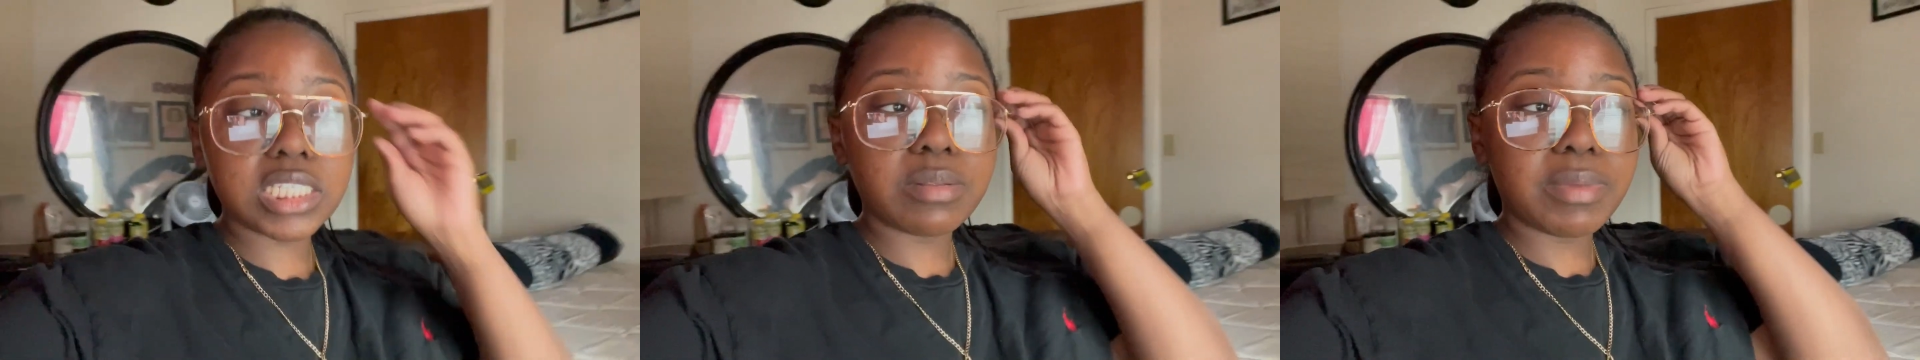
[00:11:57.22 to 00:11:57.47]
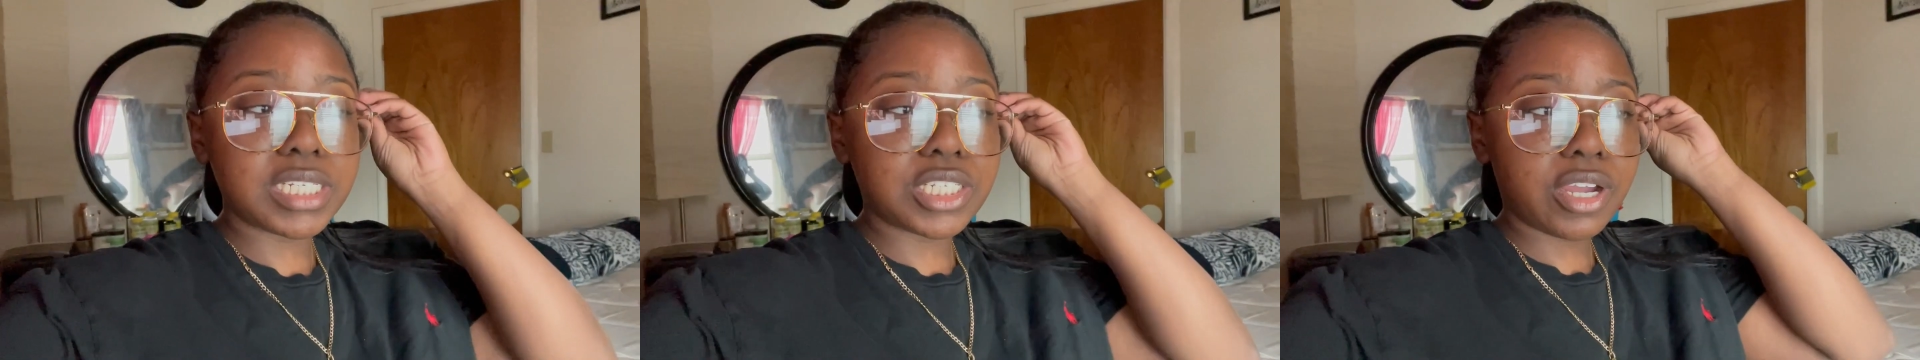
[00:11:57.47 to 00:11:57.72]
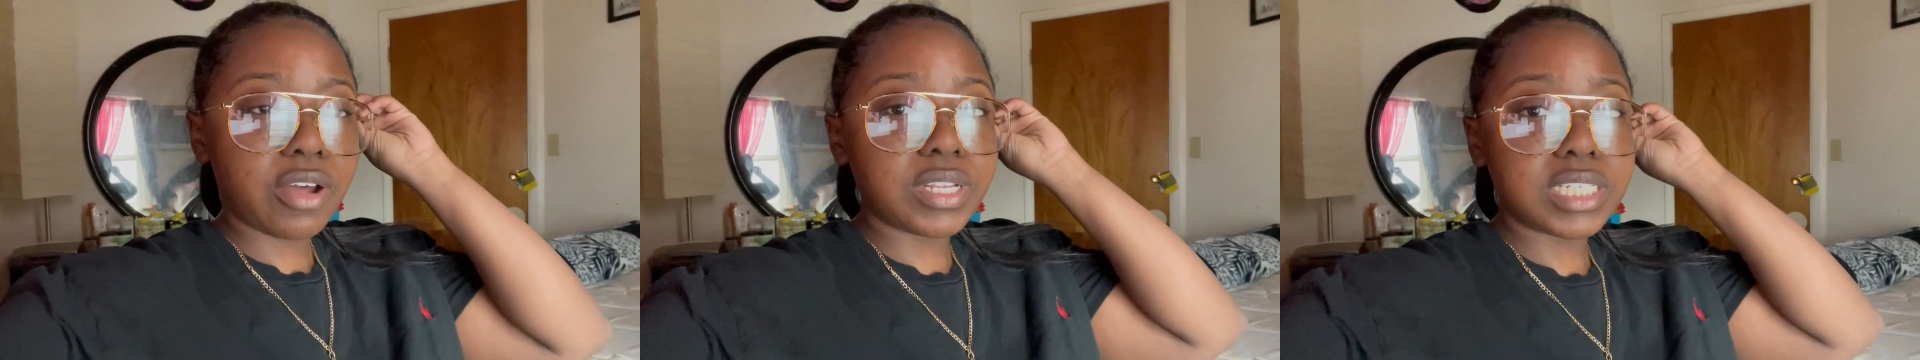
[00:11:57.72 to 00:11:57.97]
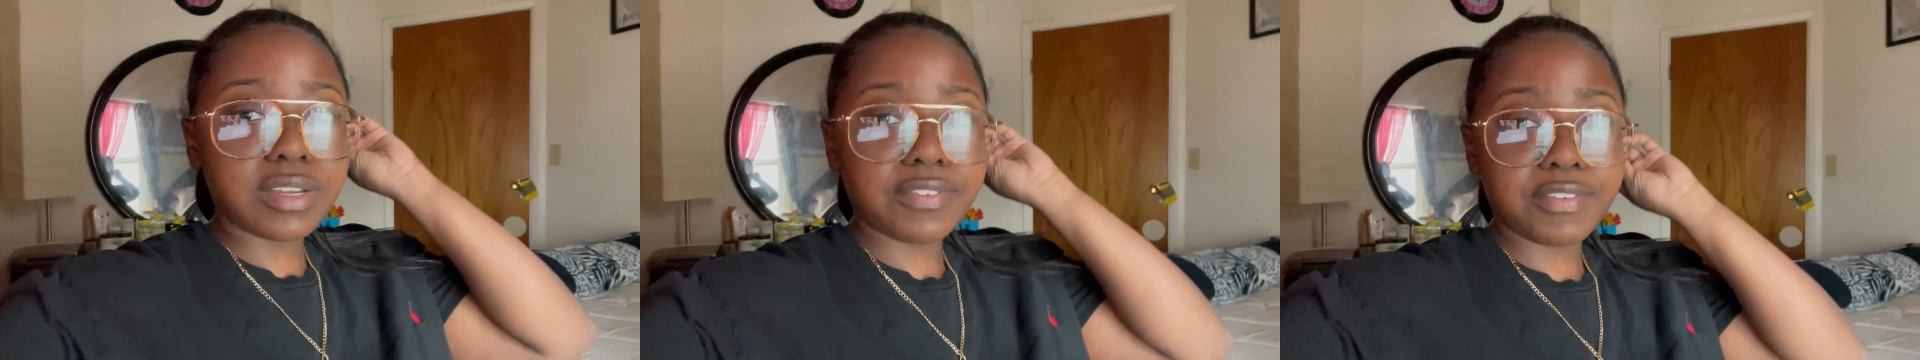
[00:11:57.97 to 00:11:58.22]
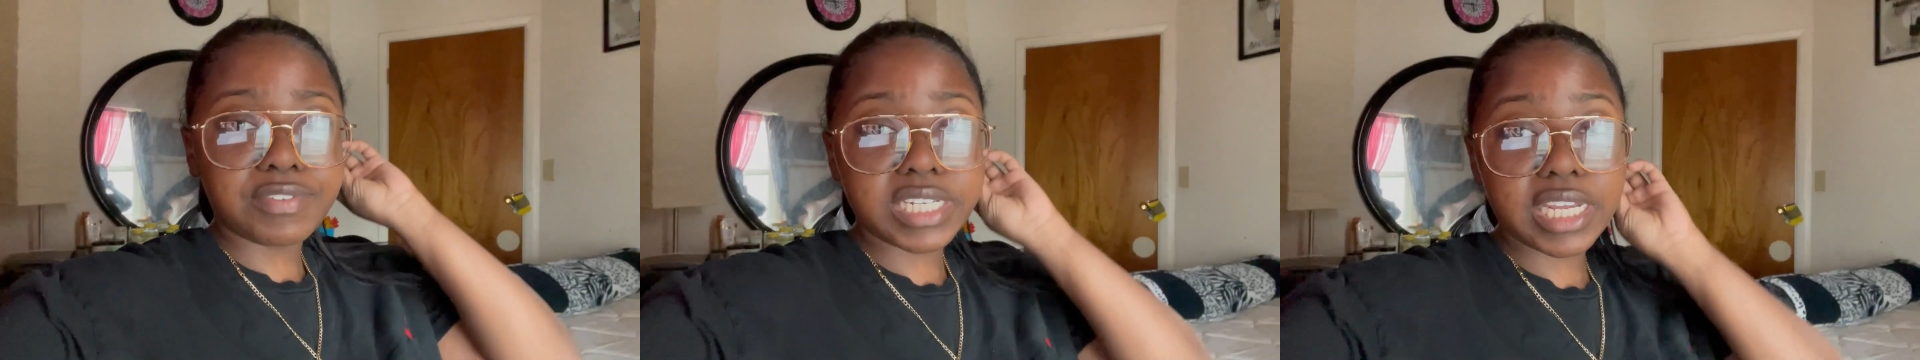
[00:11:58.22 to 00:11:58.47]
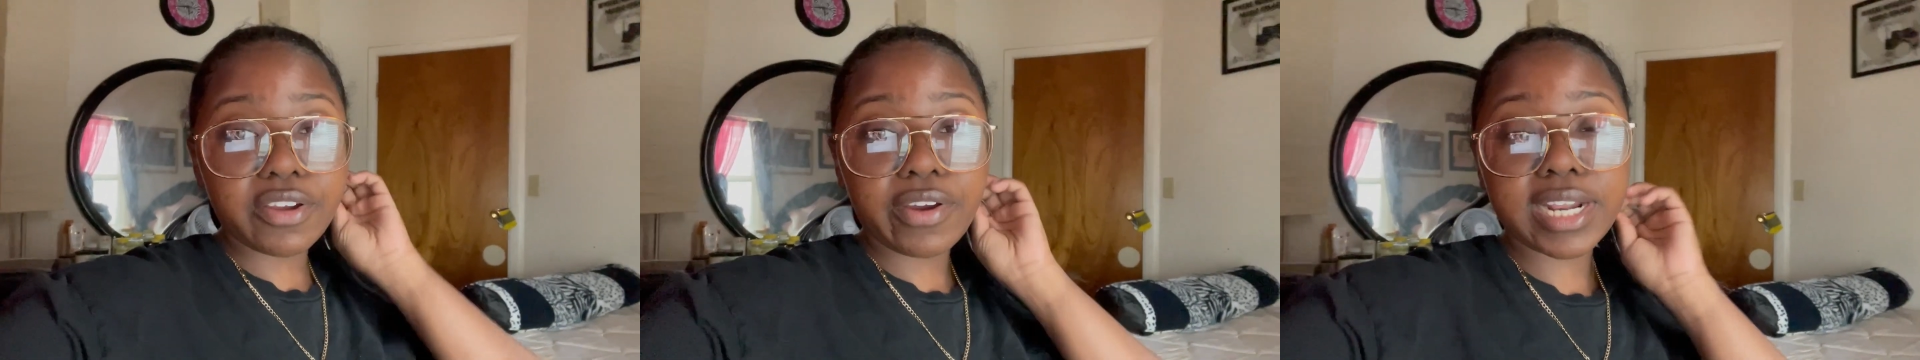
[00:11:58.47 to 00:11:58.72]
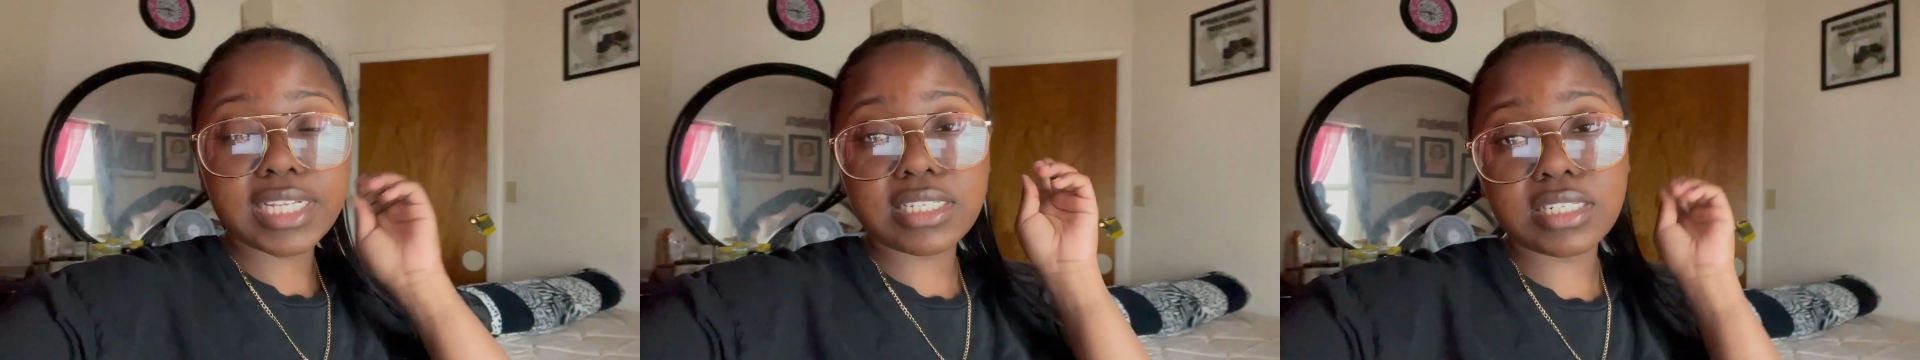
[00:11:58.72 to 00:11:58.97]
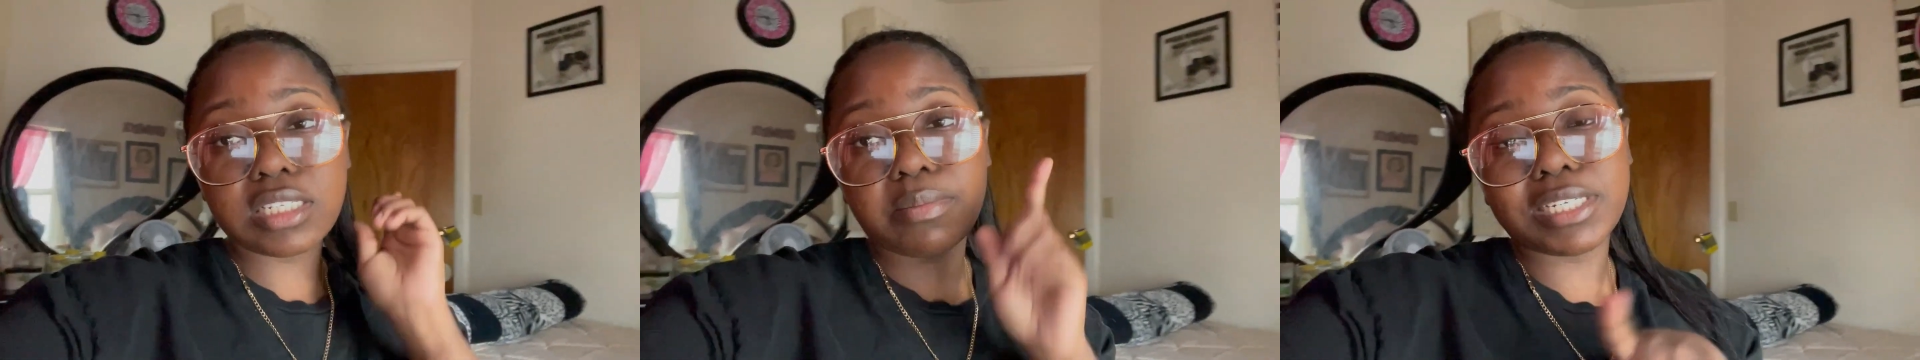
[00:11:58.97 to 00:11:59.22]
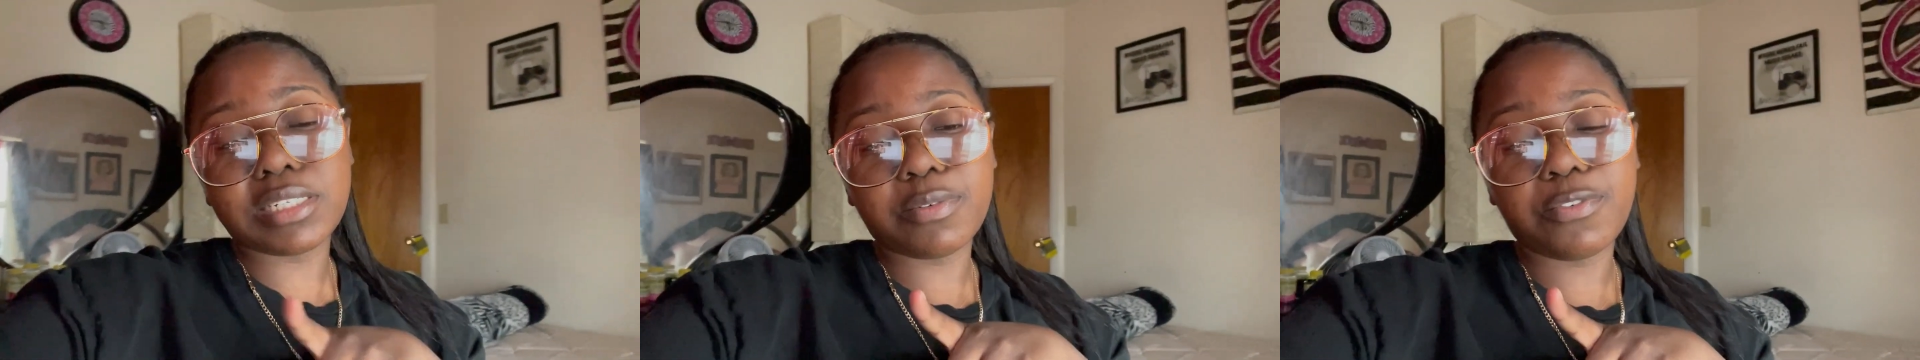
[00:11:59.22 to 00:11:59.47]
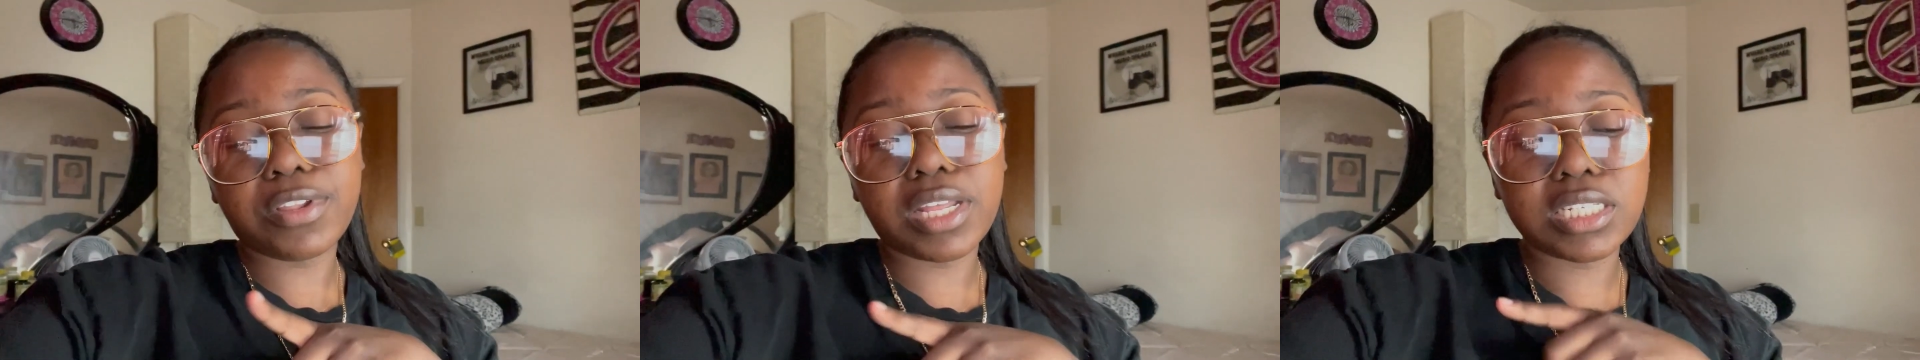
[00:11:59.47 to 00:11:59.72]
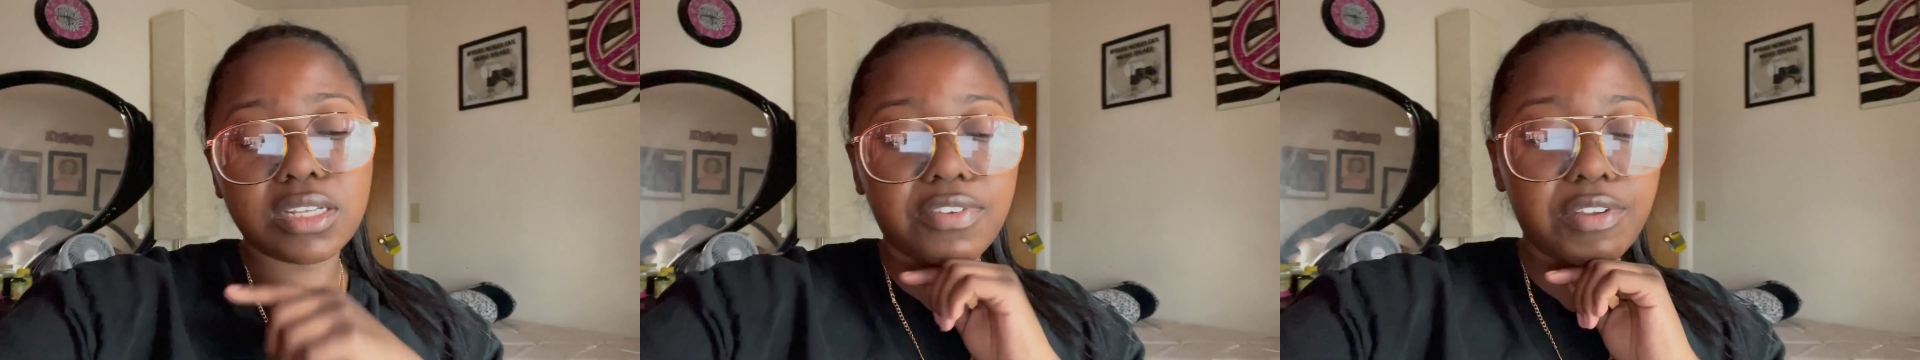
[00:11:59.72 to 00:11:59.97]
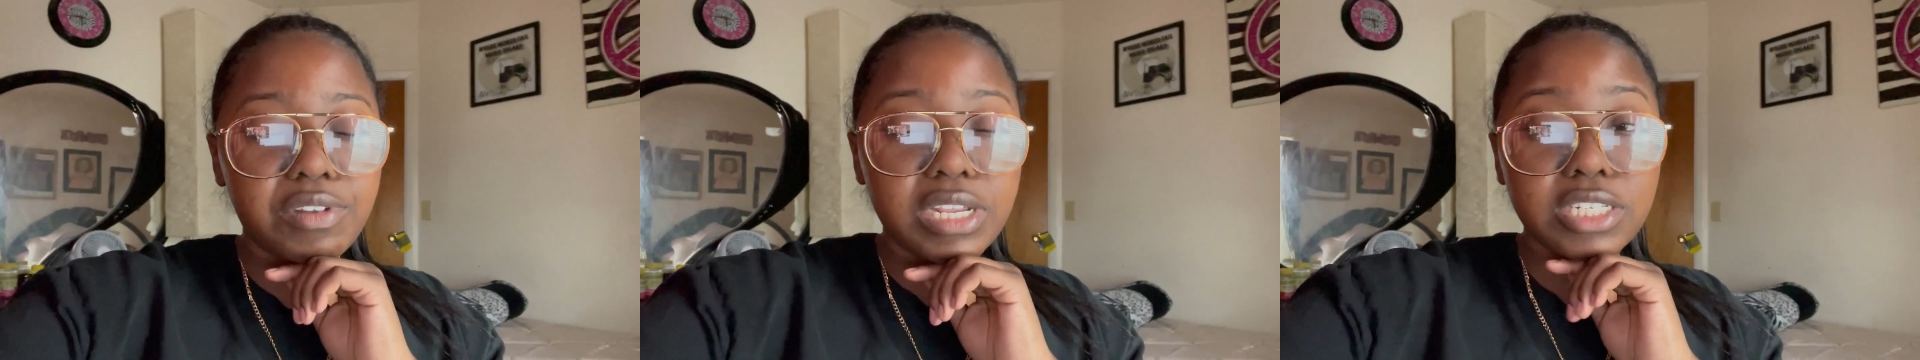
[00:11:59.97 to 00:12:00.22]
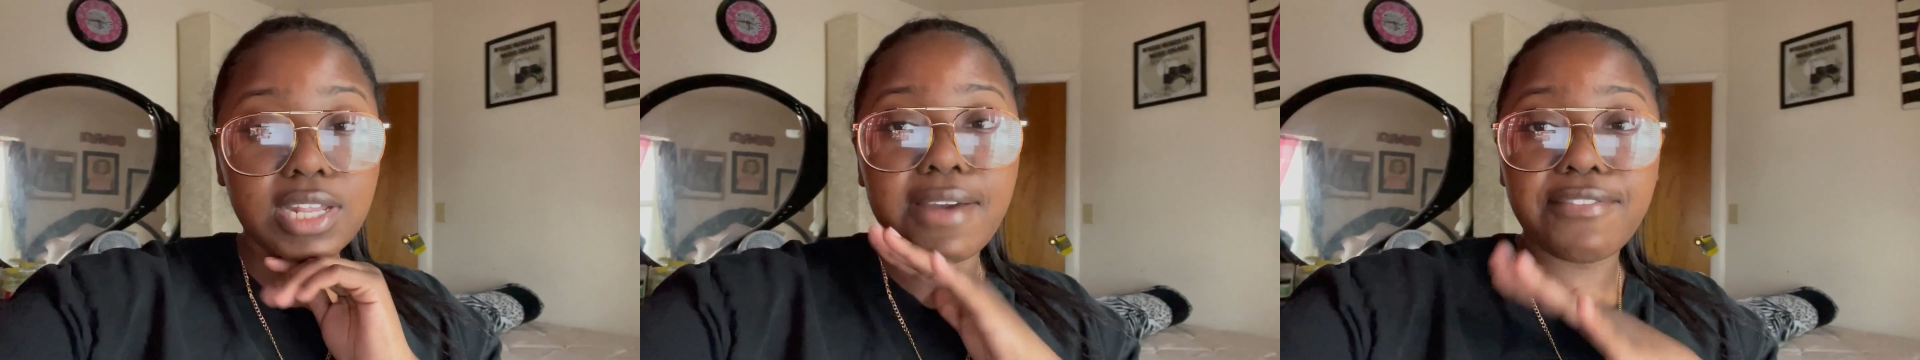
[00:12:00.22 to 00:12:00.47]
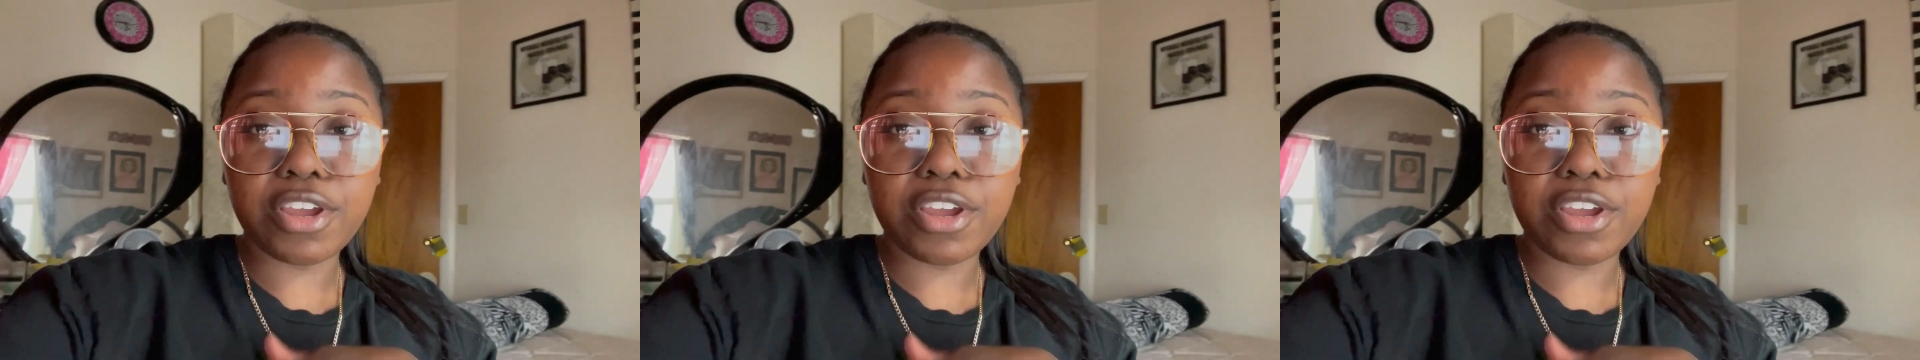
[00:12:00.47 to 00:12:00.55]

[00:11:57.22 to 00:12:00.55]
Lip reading: semester, I only took 15 credits. The semester before that, I took 15. So I have